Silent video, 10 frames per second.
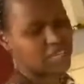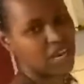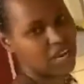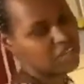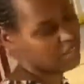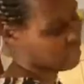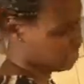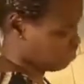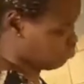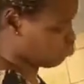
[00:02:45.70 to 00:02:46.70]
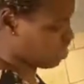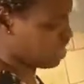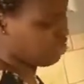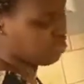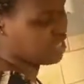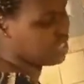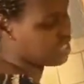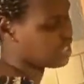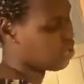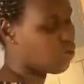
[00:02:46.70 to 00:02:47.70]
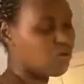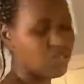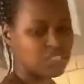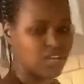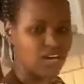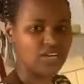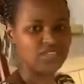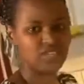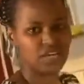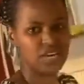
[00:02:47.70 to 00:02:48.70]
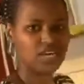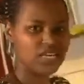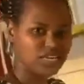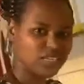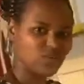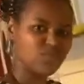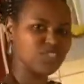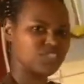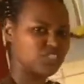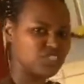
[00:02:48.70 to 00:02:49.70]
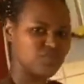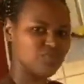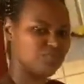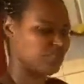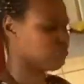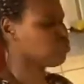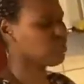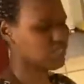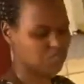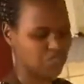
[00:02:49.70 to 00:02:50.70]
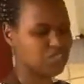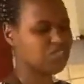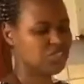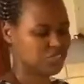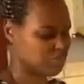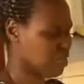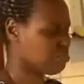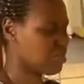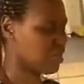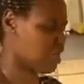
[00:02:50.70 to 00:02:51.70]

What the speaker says: add in the dry ingredients, I always add a little bit, just not a pinch, maybe a